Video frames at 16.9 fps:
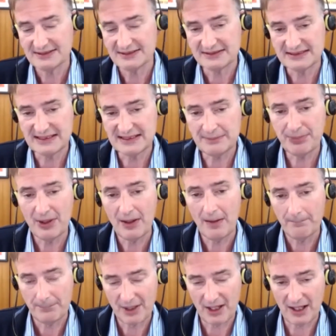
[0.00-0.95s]

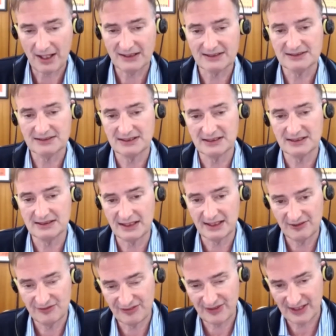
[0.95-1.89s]
deep-pocketed
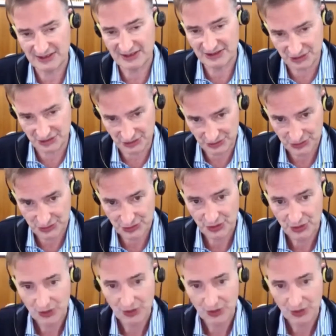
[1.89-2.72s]
investors